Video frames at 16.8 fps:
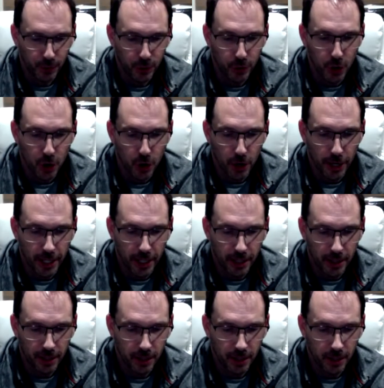
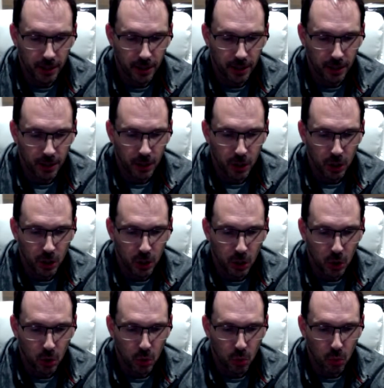during
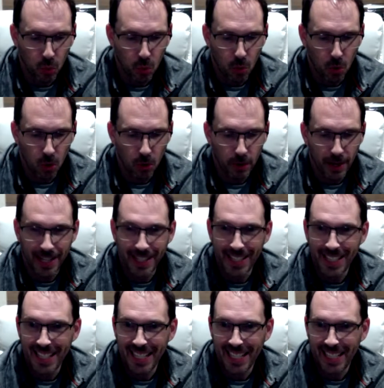
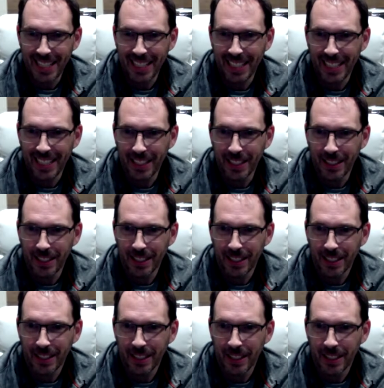quarantine.
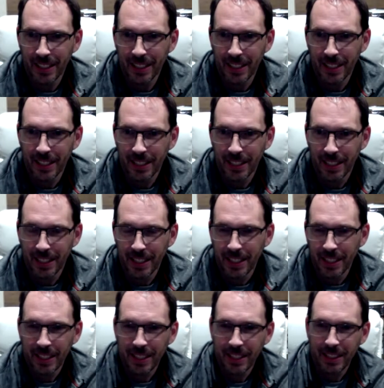
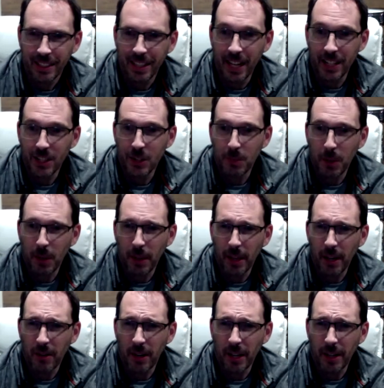Did I spell
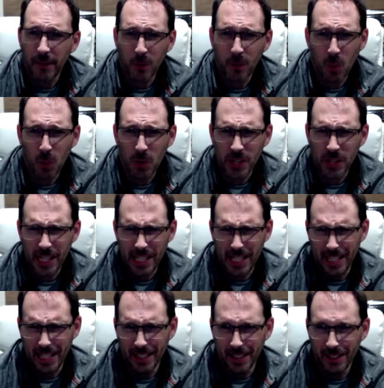that right? Of course I
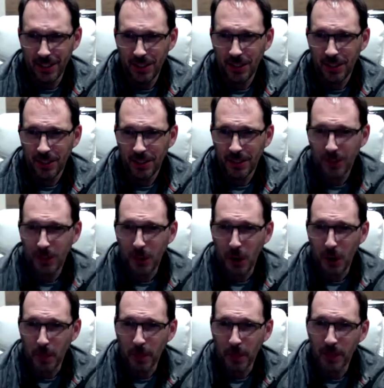didn't. So
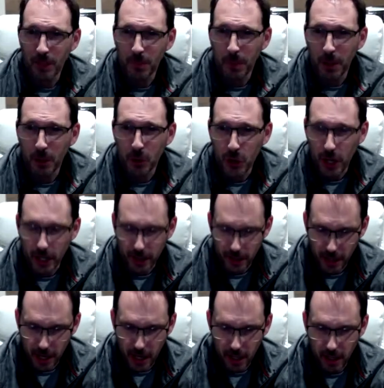I'm going to spell check
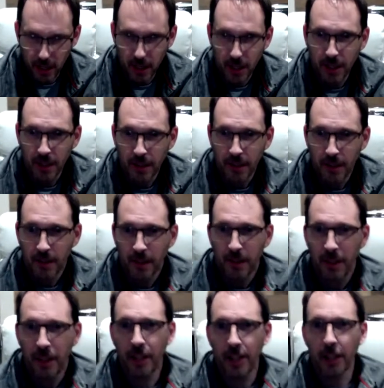that.
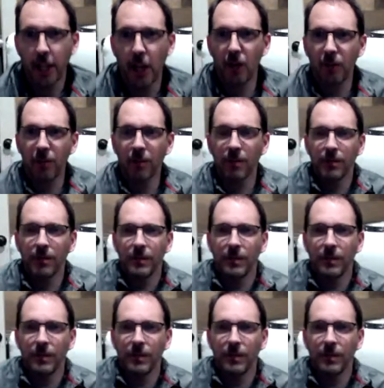There you go.